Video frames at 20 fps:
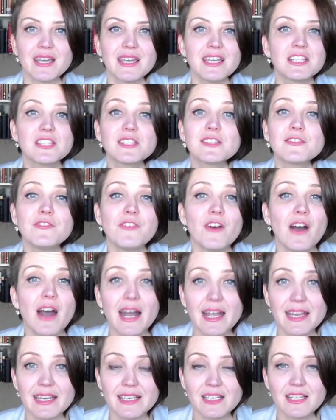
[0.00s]
it's
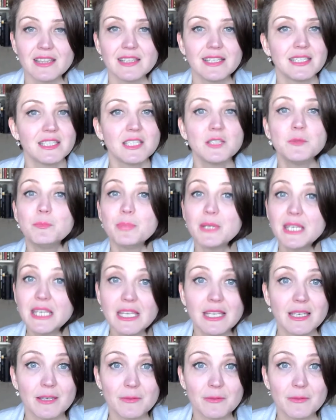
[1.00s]
fine, let it be.